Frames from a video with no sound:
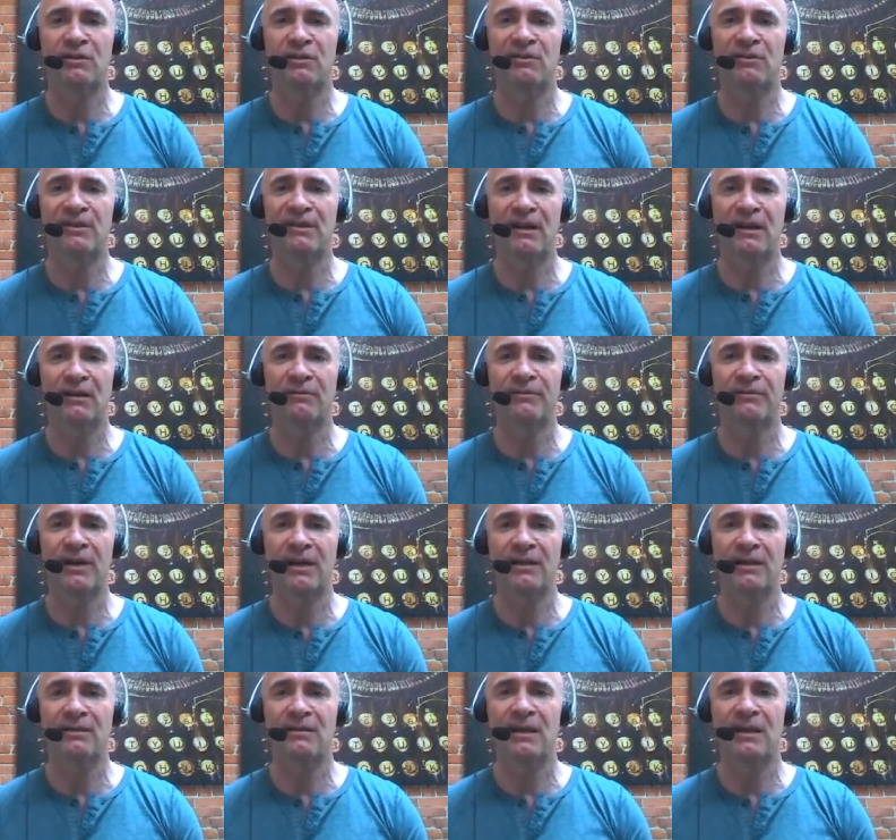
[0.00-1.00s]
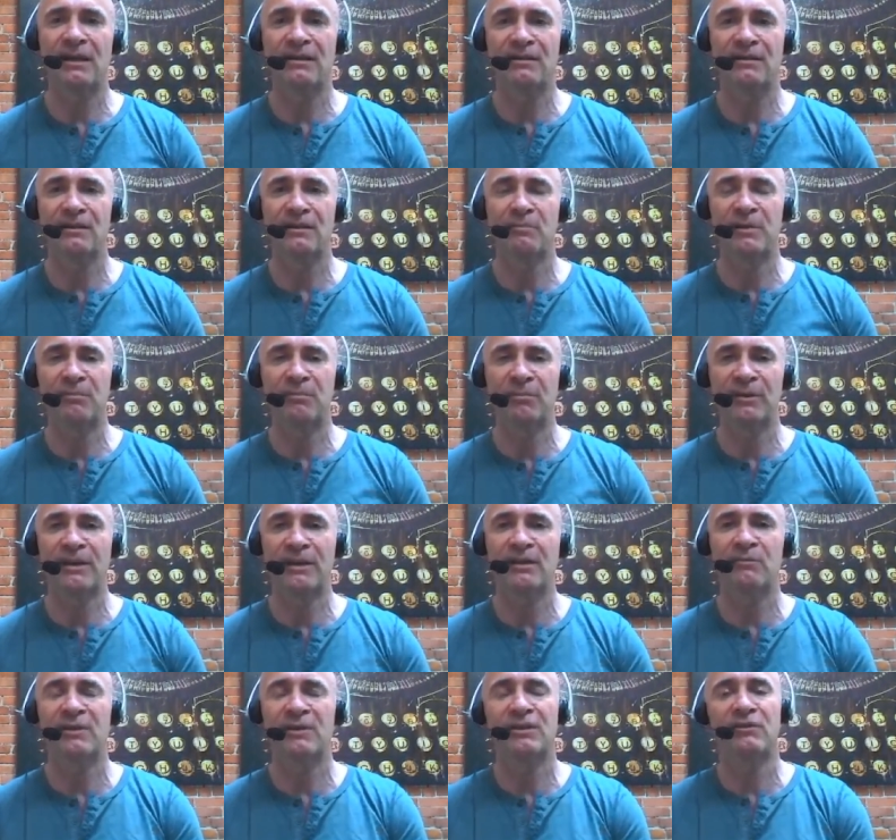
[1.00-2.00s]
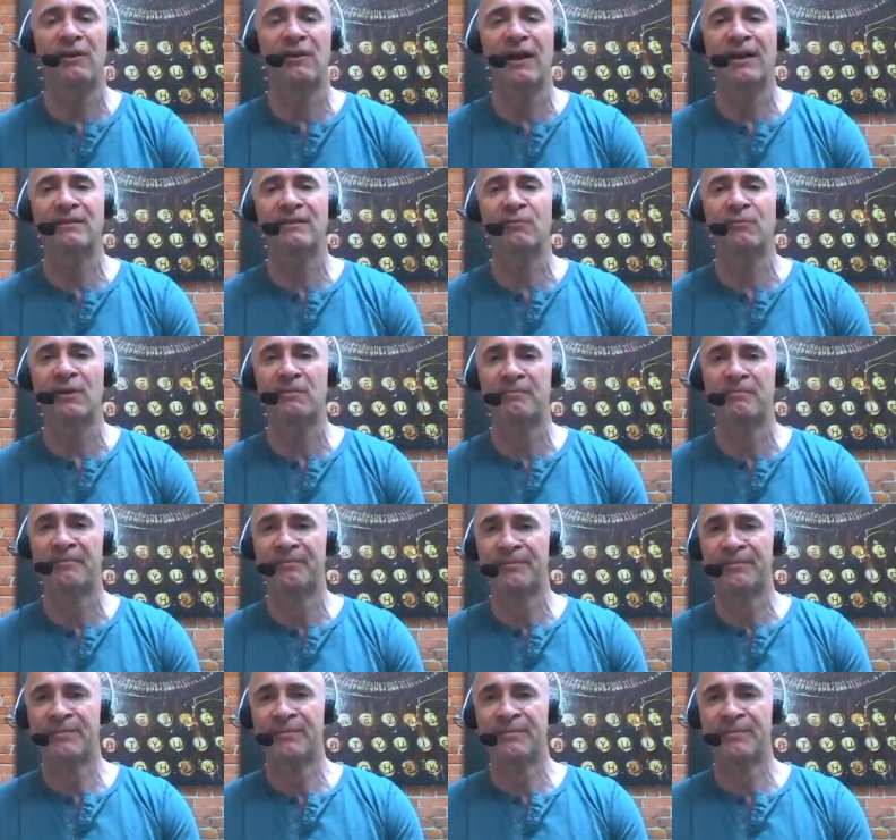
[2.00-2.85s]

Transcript: yourself and to the people that you interact with.